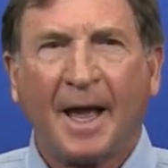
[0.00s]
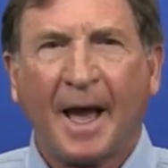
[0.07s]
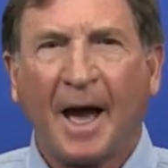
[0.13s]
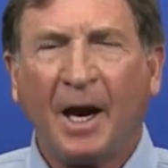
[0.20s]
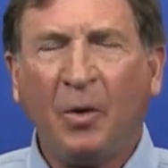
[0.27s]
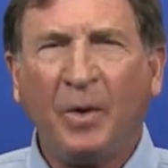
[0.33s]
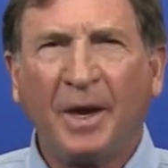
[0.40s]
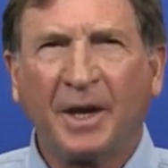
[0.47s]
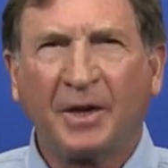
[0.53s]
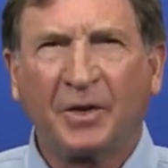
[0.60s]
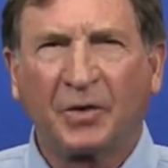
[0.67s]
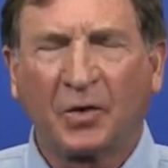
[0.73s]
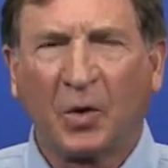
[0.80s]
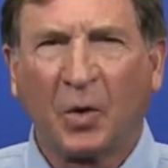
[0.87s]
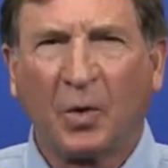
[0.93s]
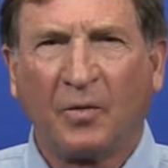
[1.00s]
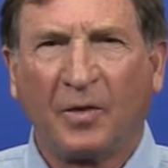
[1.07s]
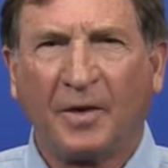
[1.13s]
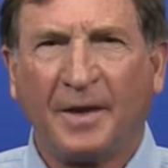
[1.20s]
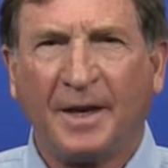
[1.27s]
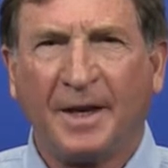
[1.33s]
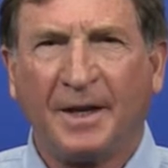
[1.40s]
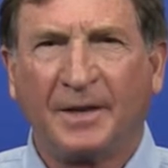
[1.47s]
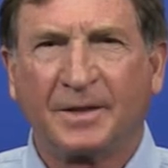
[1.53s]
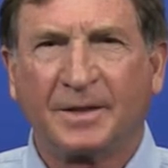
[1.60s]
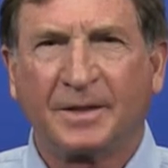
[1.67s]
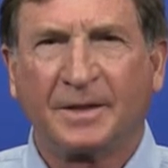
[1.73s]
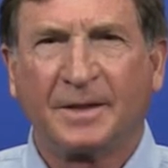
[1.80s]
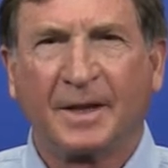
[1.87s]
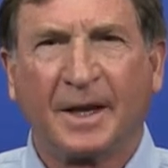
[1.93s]
How do we control for these
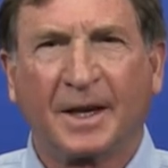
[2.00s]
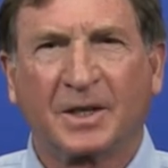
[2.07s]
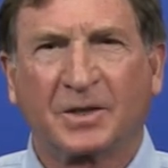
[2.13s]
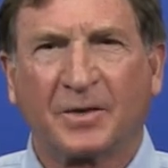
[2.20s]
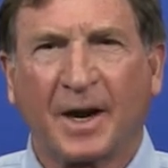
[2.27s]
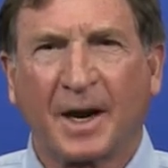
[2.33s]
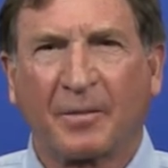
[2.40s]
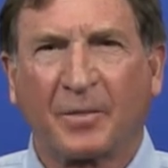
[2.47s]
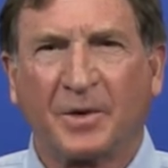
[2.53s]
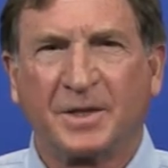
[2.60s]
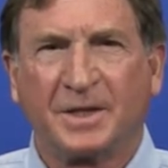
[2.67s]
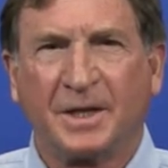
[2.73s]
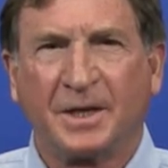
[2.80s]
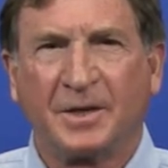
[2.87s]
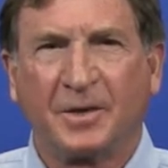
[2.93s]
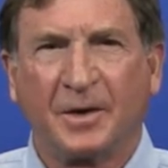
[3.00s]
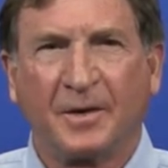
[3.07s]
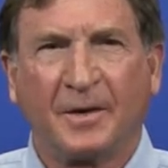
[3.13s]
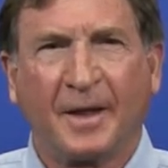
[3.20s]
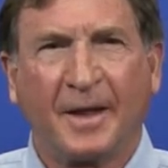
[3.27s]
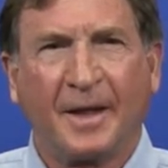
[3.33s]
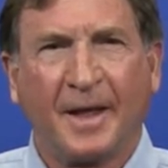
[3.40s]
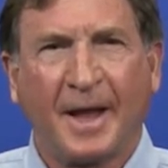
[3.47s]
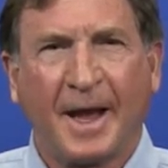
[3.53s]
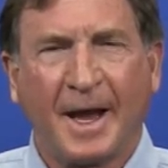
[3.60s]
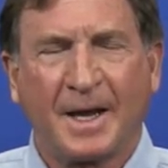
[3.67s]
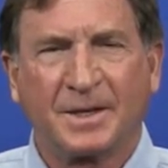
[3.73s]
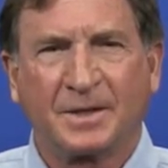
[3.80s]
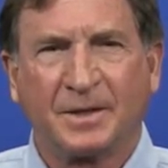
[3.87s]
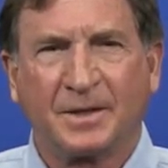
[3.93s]
extract procedure
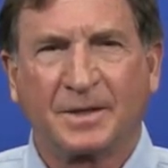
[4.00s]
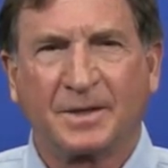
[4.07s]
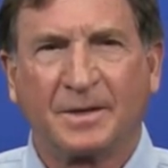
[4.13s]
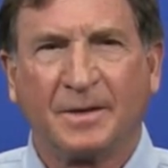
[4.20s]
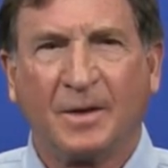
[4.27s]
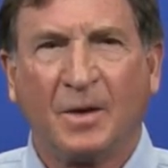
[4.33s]
hazards?